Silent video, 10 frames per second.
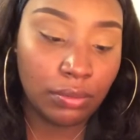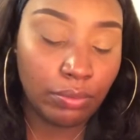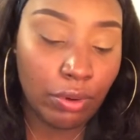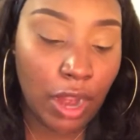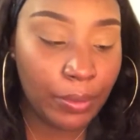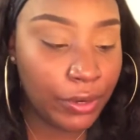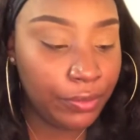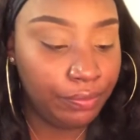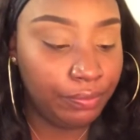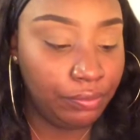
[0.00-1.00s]
primer.
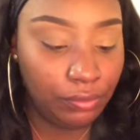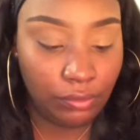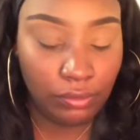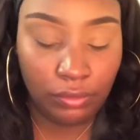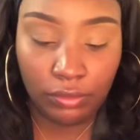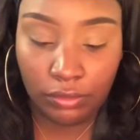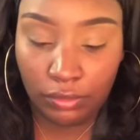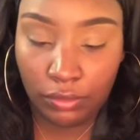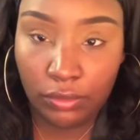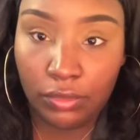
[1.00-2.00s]

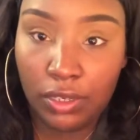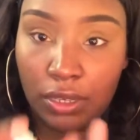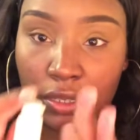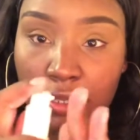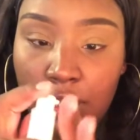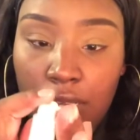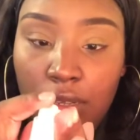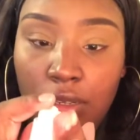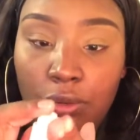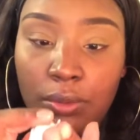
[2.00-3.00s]
And take a
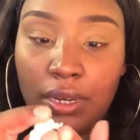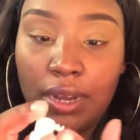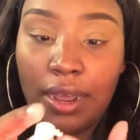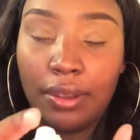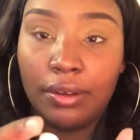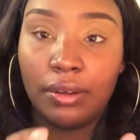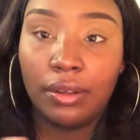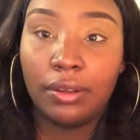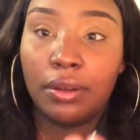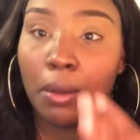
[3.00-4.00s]
little bit of that
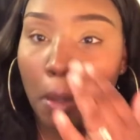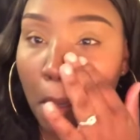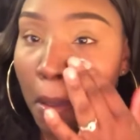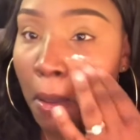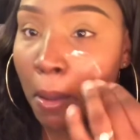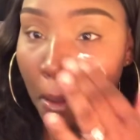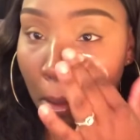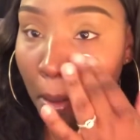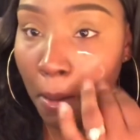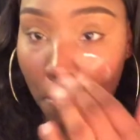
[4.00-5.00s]
and
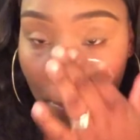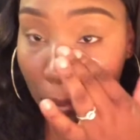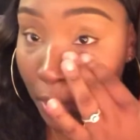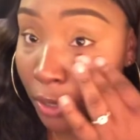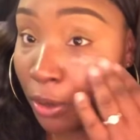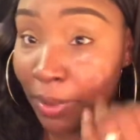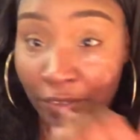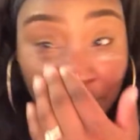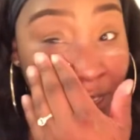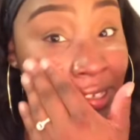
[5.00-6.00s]
put it on my
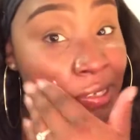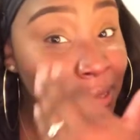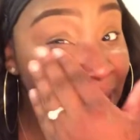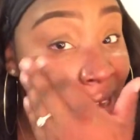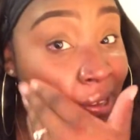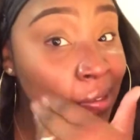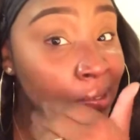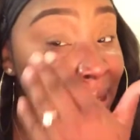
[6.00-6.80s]
face. So yeah,